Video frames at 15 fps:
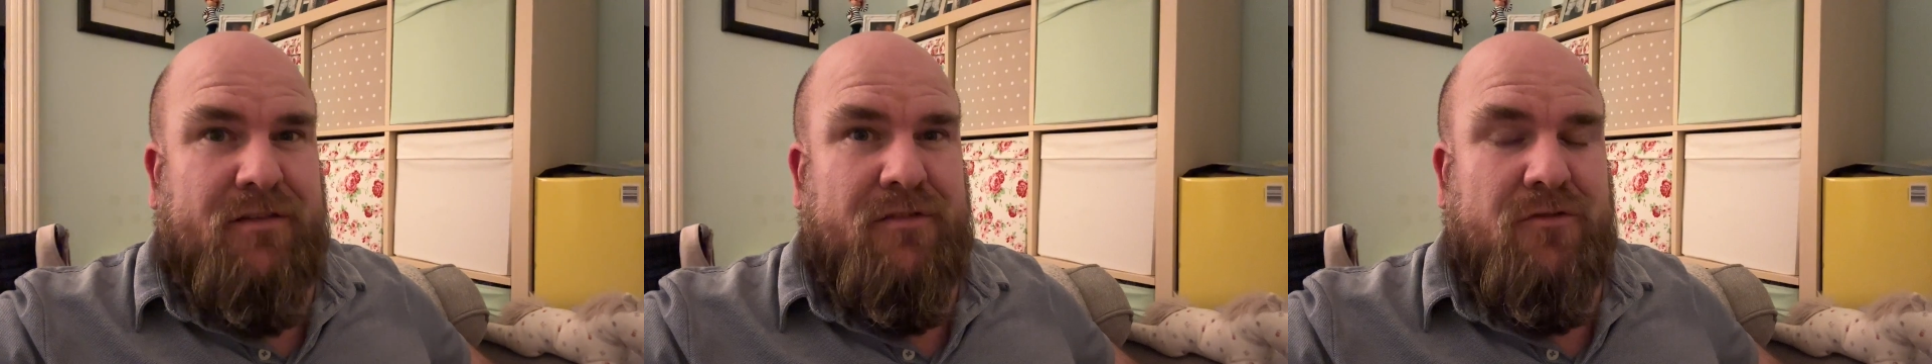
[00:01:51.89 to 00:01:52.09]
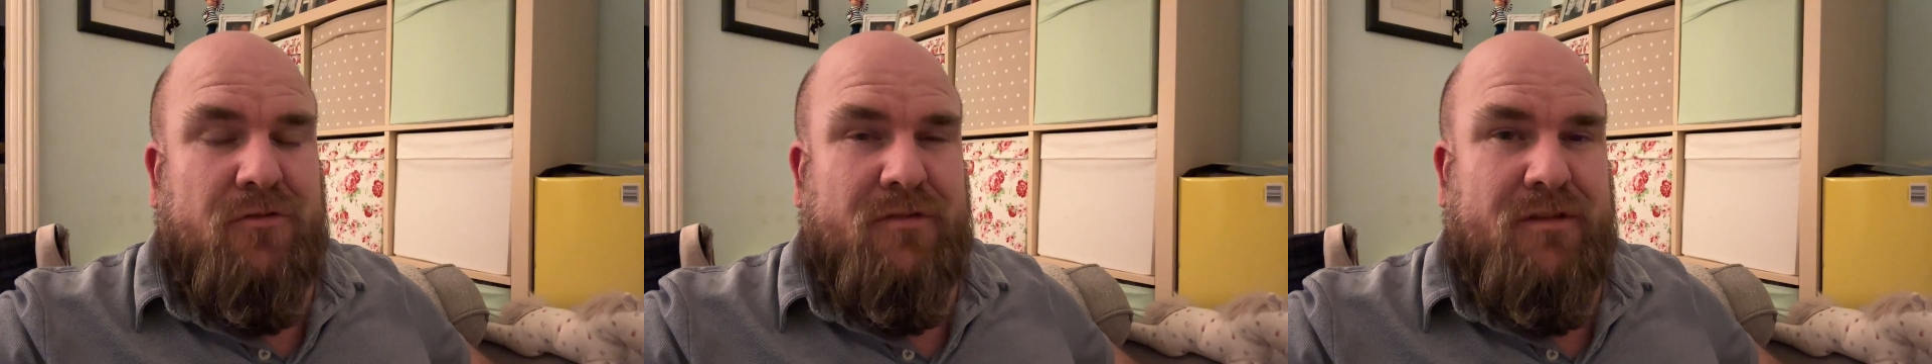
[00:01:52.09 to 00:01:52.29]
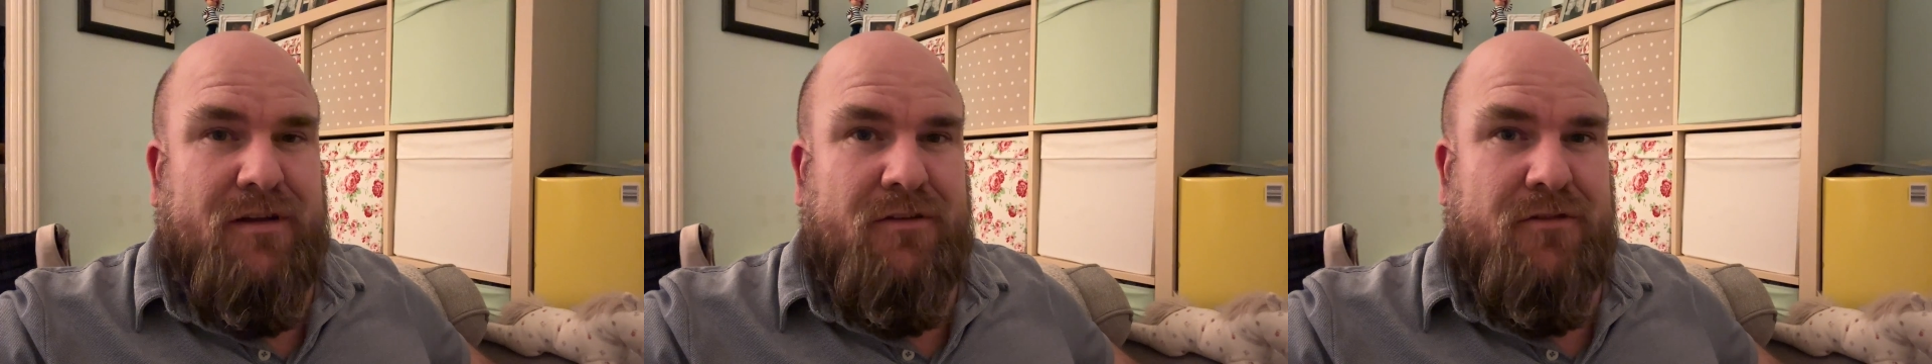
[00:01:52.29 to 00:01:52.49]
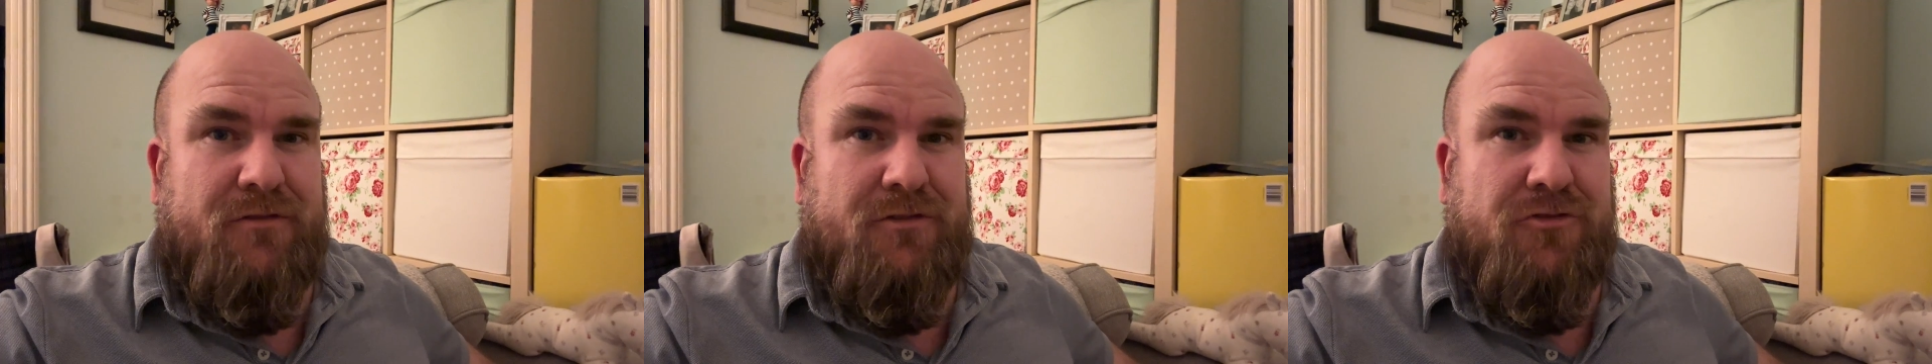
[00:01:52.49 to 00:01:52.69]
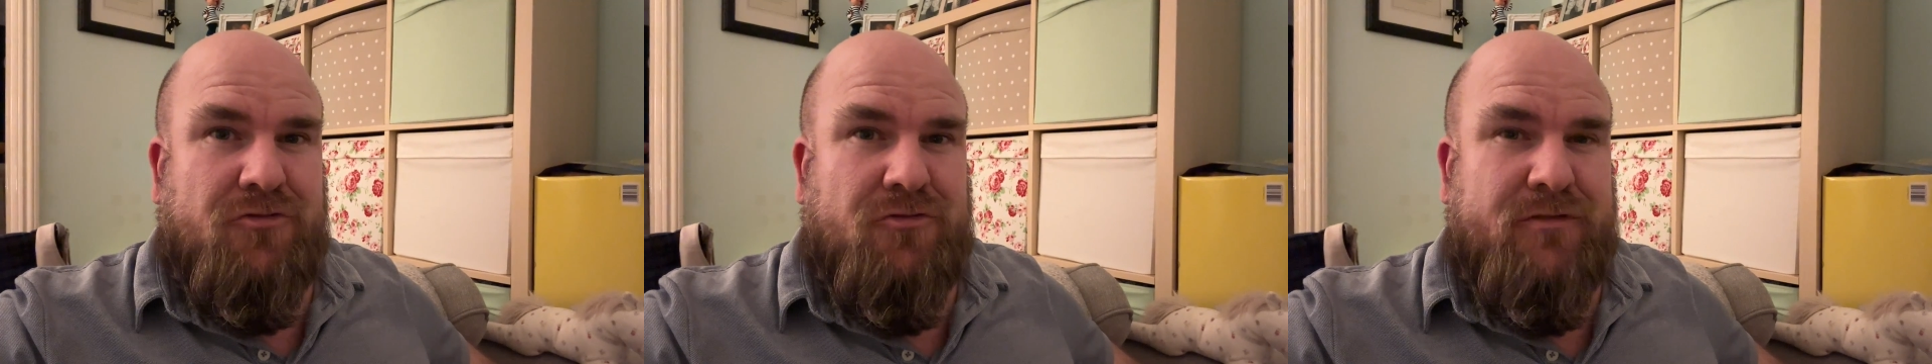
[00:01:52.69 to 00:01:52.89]
to sort out your
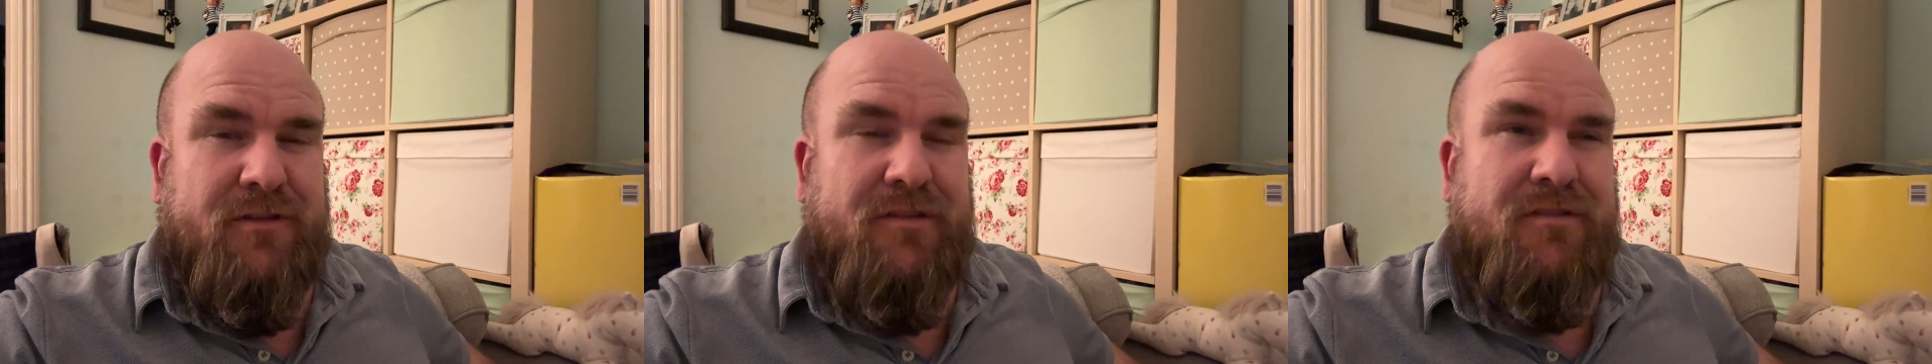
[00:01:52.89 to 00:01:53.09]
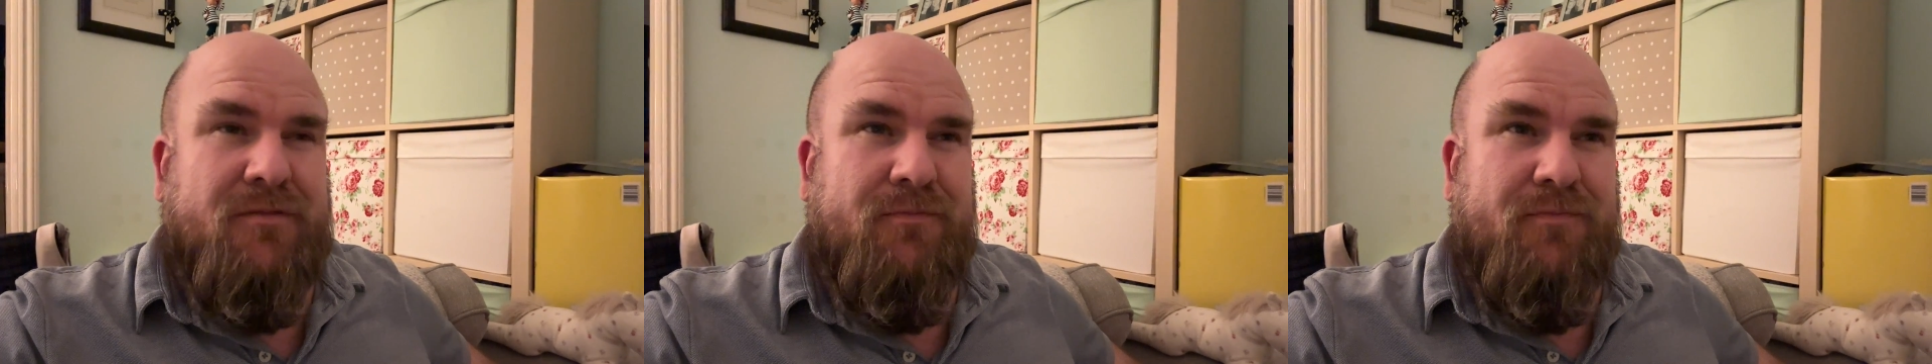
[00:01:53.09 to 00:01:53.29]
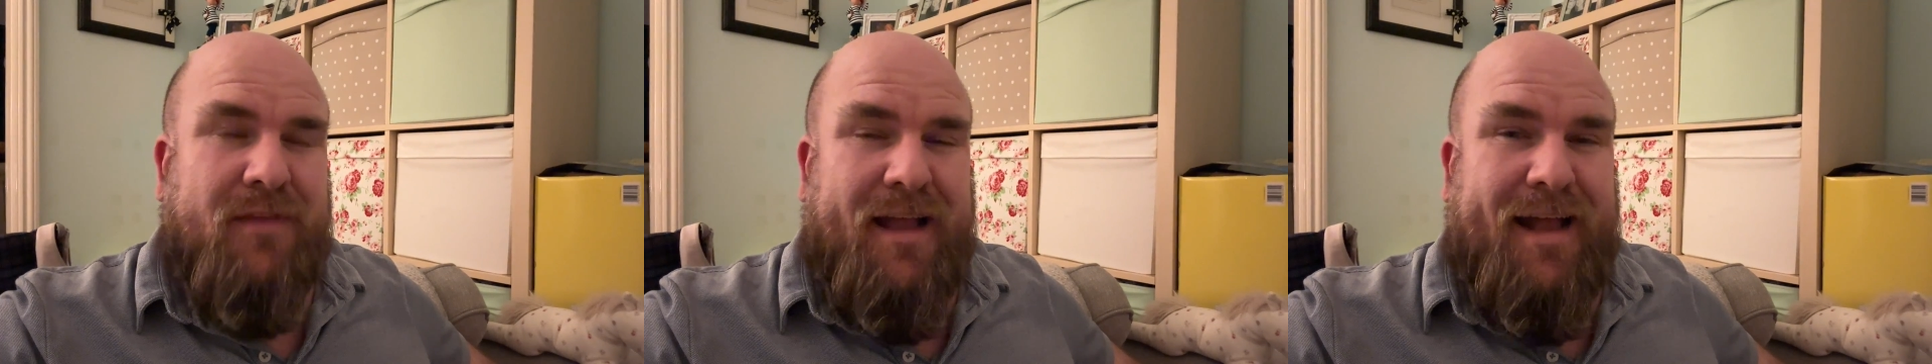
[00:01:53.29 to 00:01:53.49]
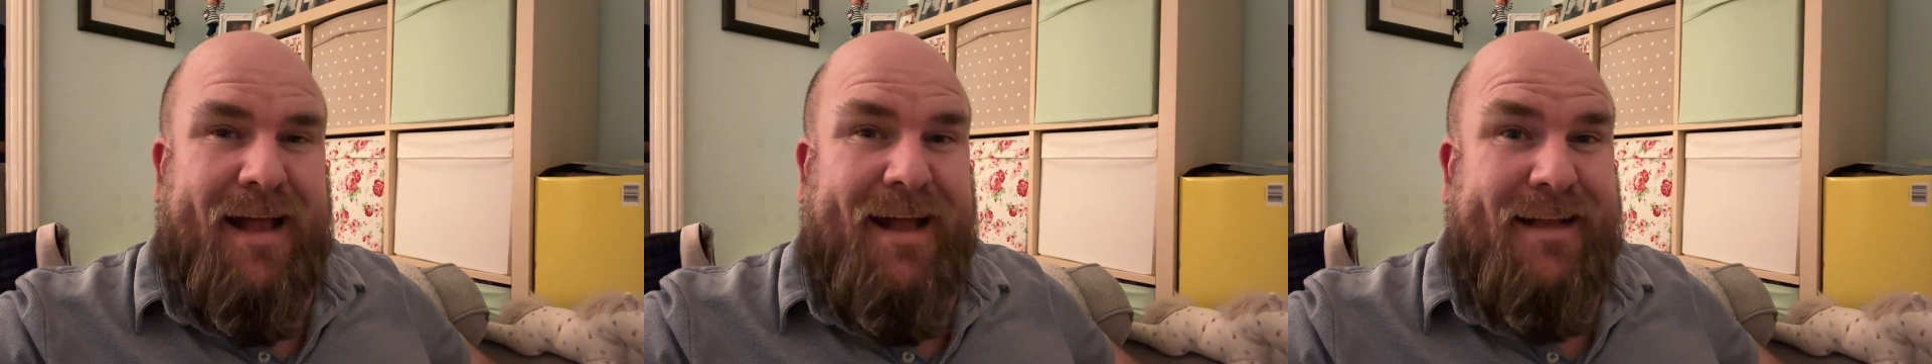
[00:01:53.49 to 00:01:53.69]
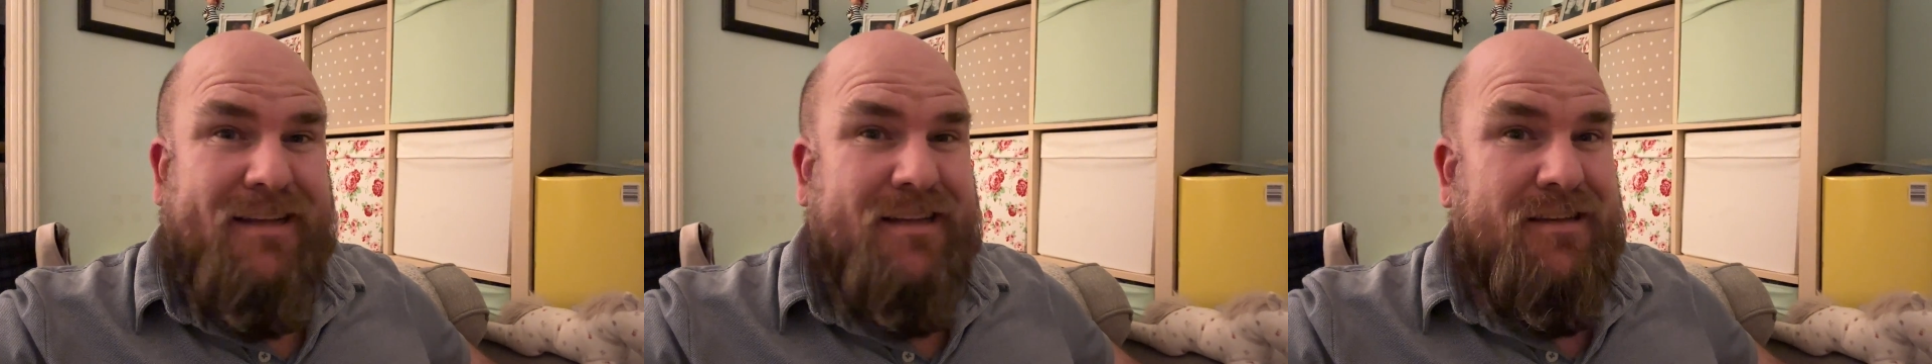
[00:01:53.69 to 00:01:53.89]
insurance,
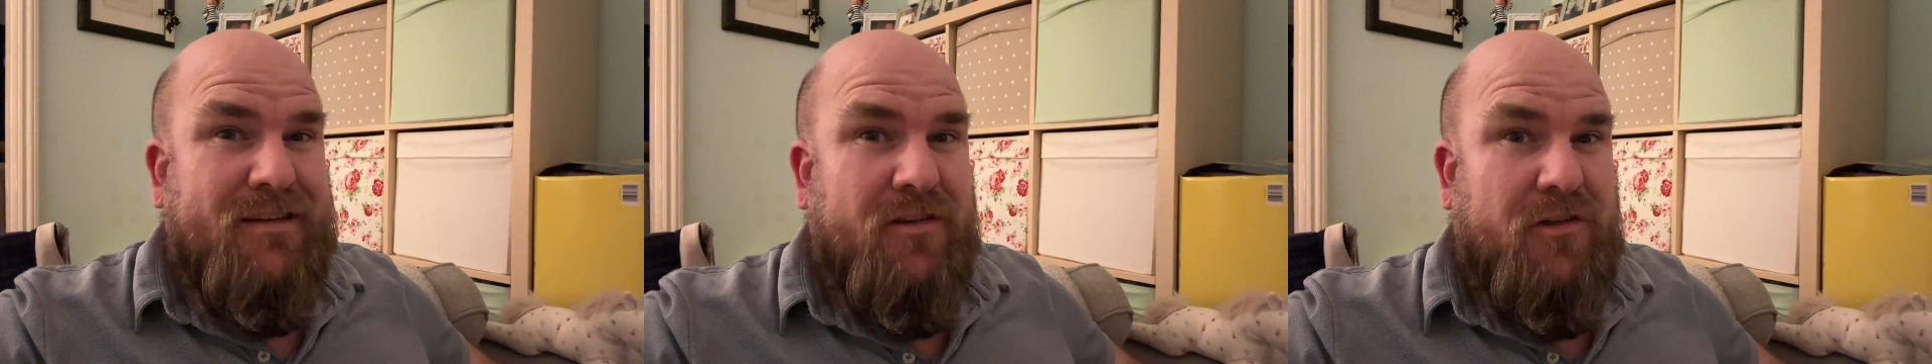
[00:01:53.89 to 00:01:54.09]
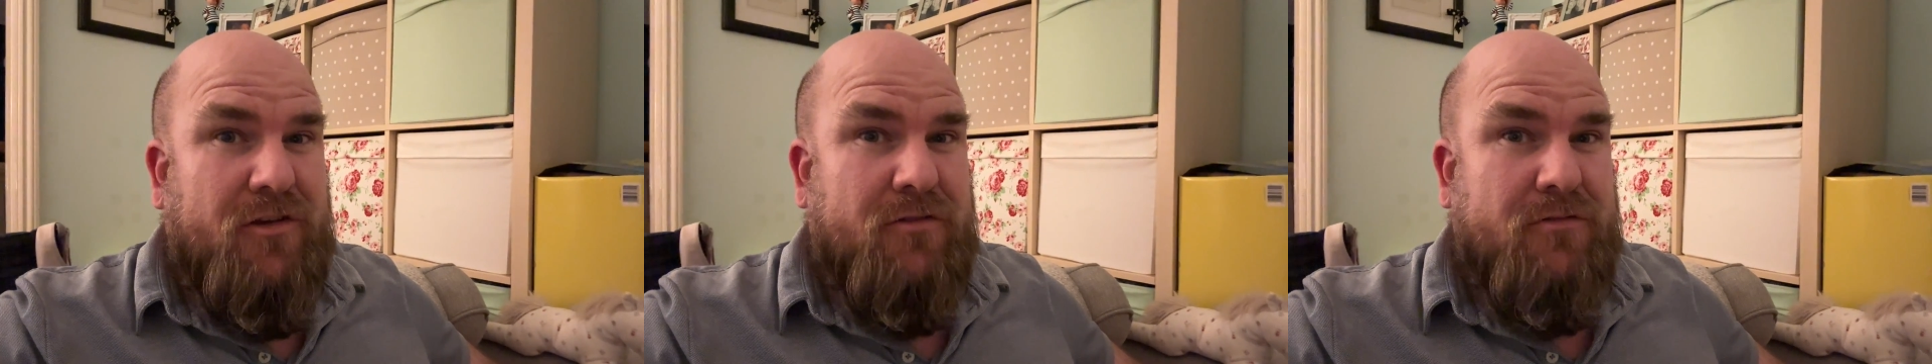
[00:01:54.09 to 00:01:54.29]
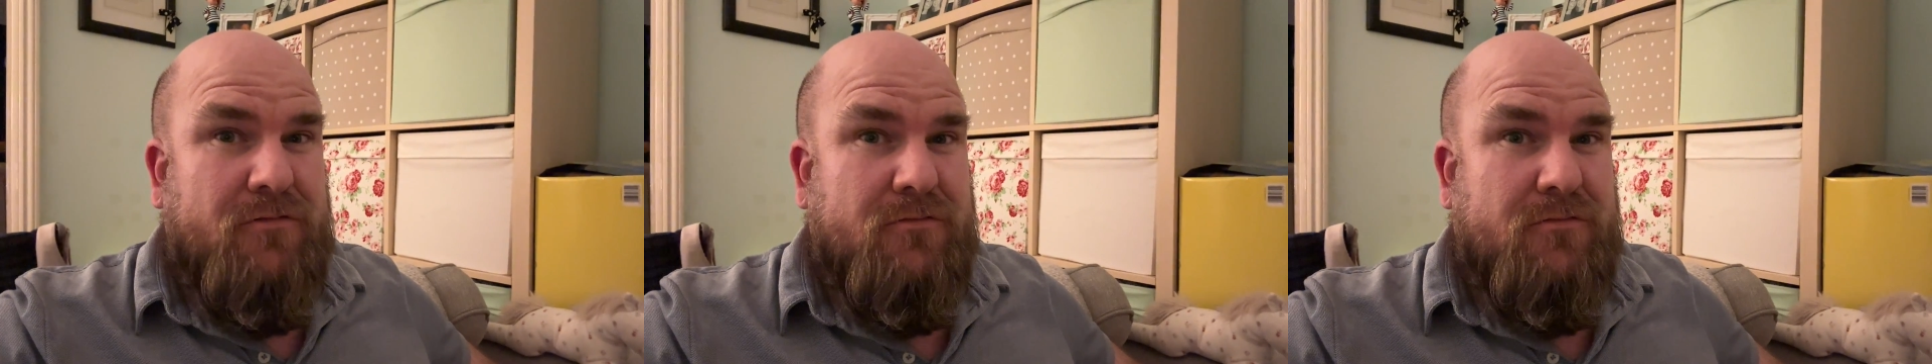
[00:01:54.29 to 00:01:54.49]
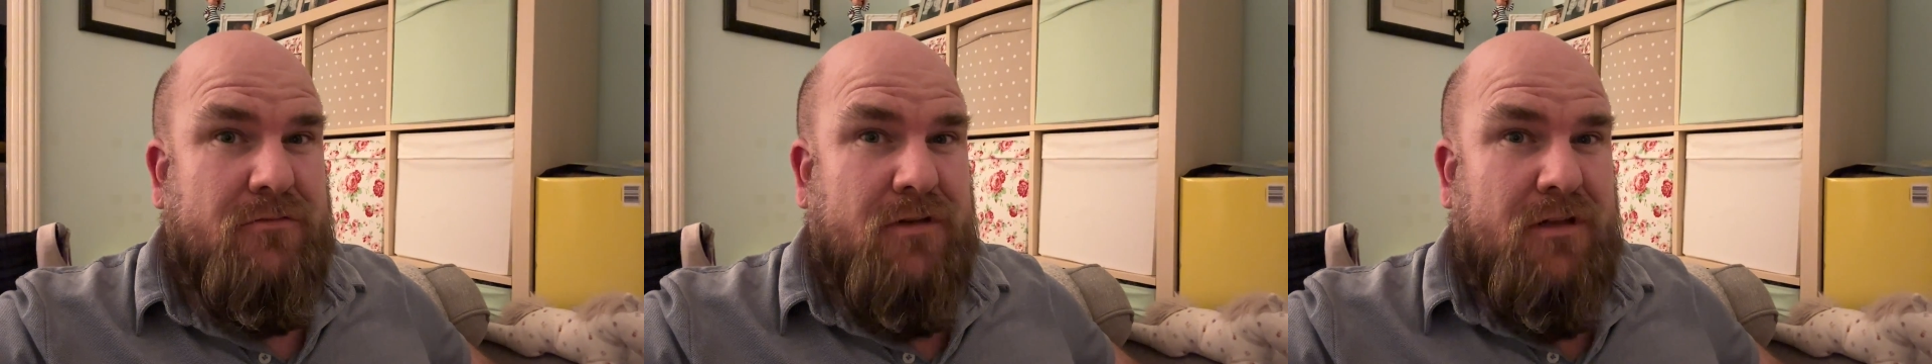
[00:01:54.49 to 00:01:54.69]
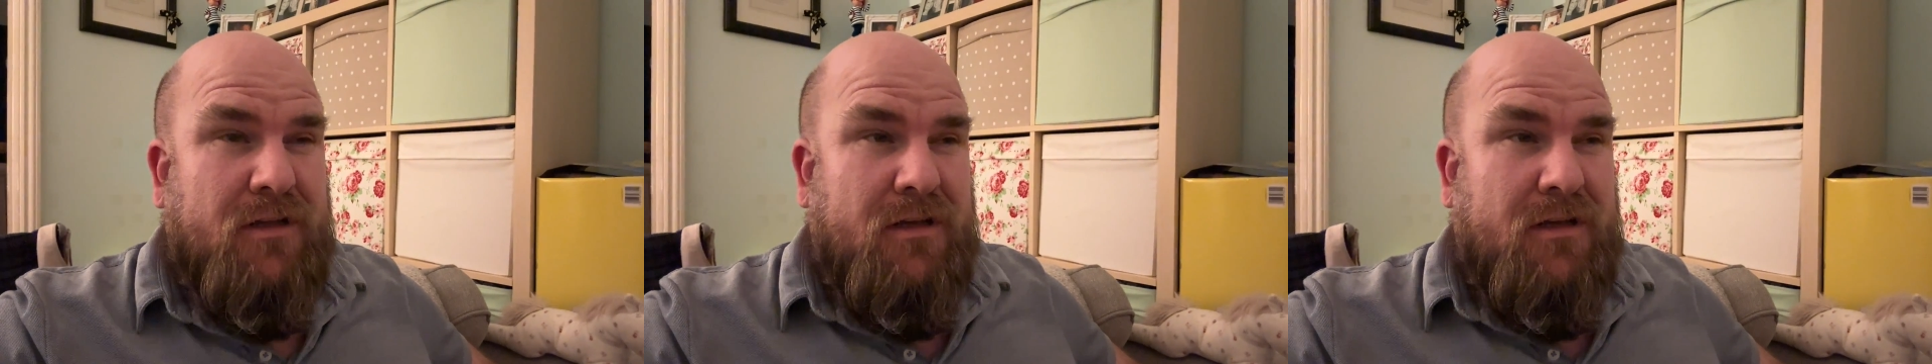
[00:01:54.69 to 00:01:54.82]
and you'll